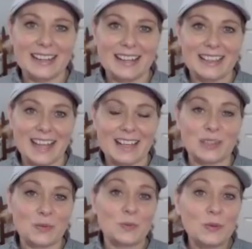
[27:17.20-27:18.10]
that's
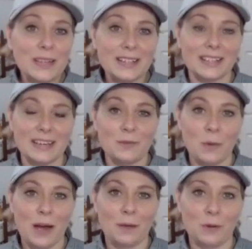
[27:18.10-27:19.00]
really
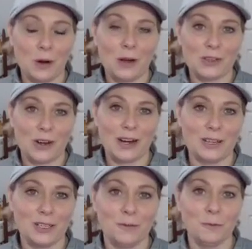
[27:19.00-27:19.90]
what we're all trying to
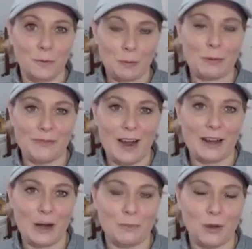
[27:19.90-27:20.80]
do when we're providing
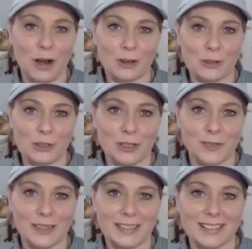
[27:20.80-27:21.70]
our product or
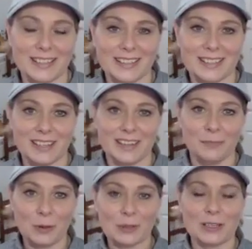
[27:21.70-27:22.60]
service, is the
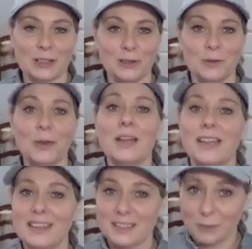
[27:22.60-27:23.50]
person who
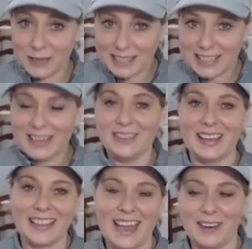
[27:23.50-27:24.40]
is receiving
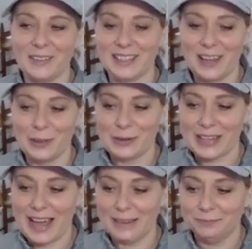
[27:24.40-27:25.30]
that on the other
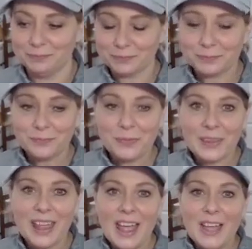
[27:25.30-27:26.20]
side.
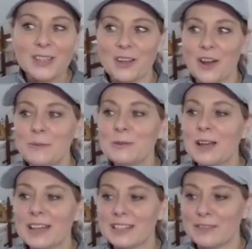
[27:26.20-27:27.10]
So I hope you
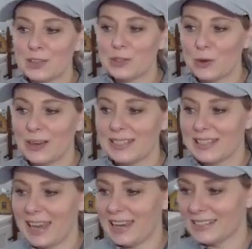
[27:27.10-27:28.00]
guys have enjoyed
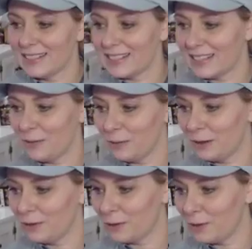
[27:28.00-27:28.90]
today's. Let's see
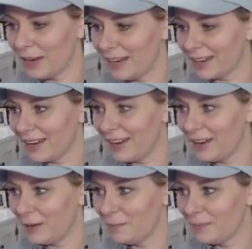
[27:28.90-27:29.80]
real quick.
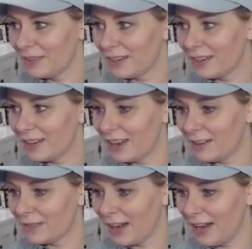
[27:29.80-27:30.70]

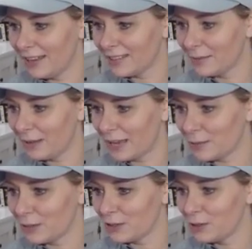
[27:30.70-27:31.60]
I've got some last
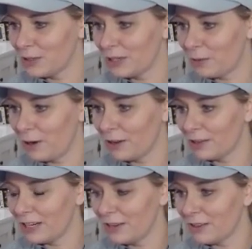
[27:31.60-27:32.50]
one. Julia wrote on
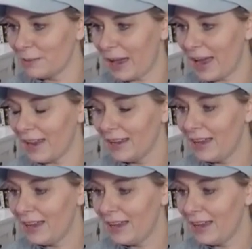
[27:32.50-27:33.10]
here the bad.